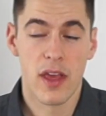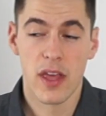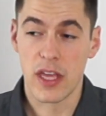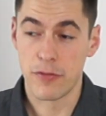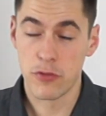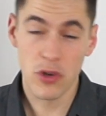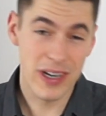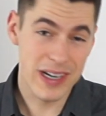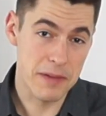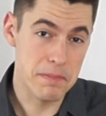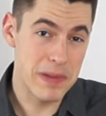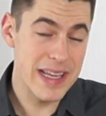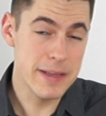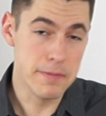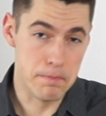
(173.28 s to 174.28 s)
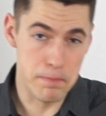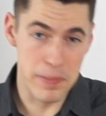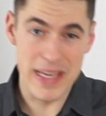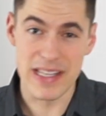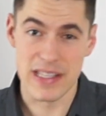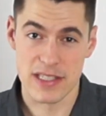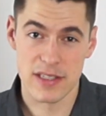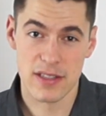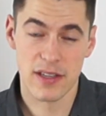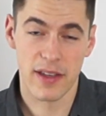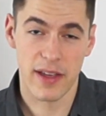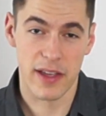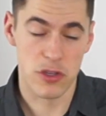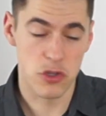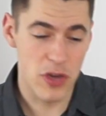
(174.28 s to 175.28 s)
If you're a complete beast
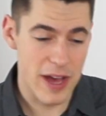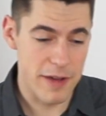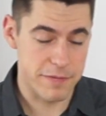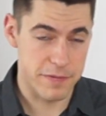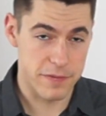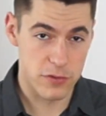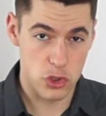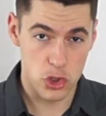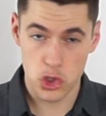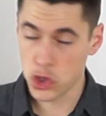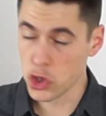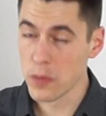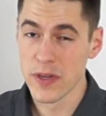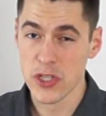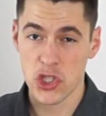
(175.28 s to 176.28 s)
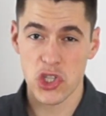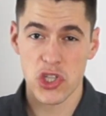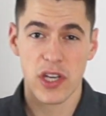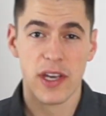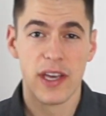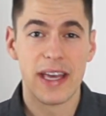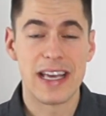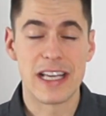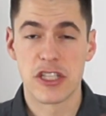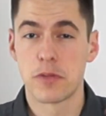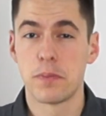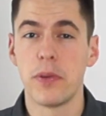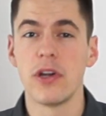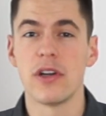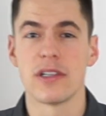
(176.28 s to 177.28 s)
and you have so much
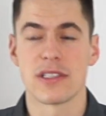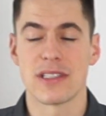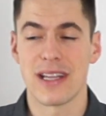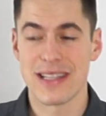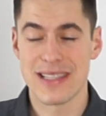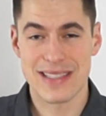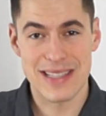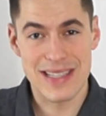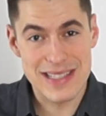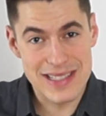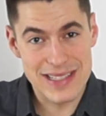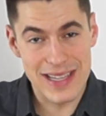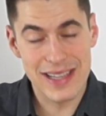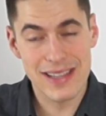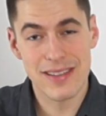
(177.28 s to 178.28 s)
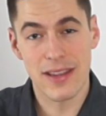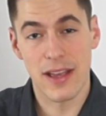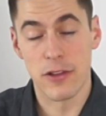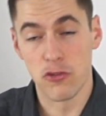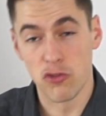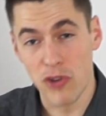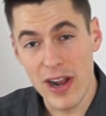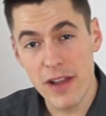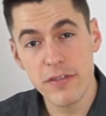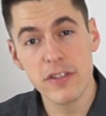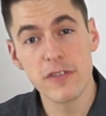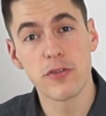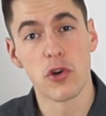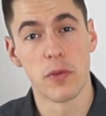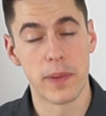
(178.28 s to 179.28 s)
experience that is distinct and
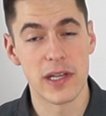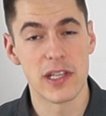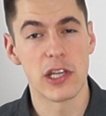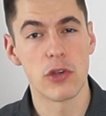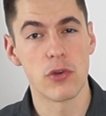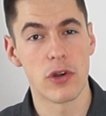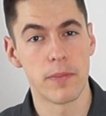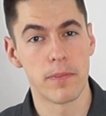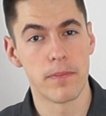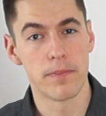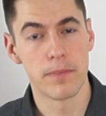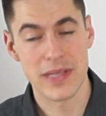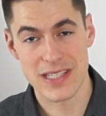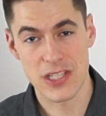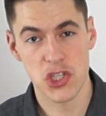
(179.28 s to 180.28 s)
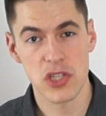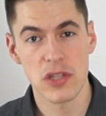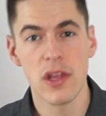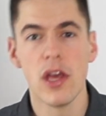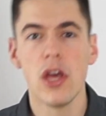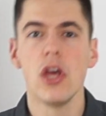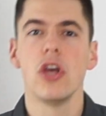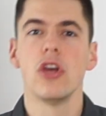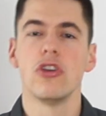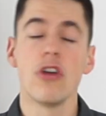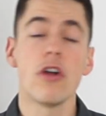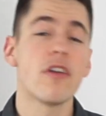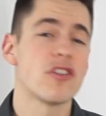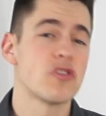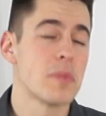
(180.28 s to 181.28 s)
relevant for a particular position,
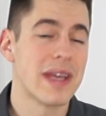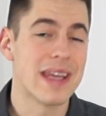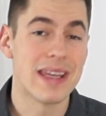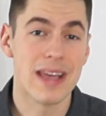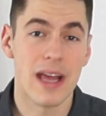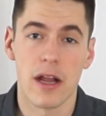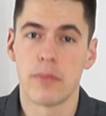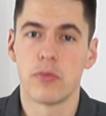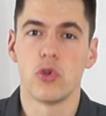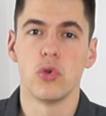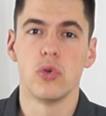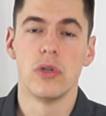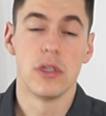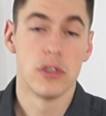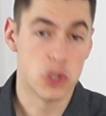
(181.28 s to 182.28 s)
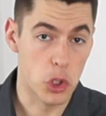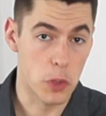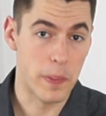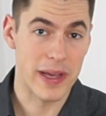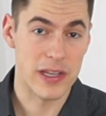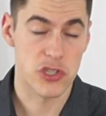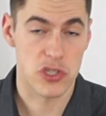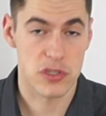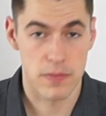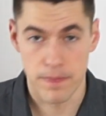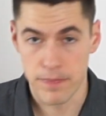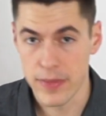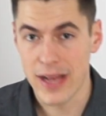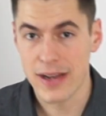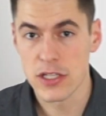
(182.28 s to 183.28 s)
your resume can get up to 2 pages.
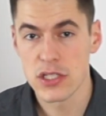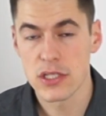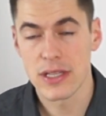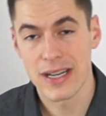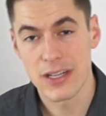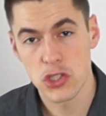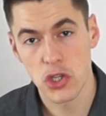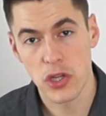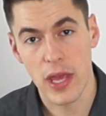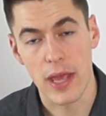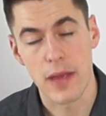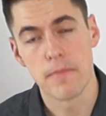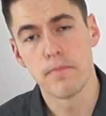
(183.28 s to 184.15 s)
And that is okay.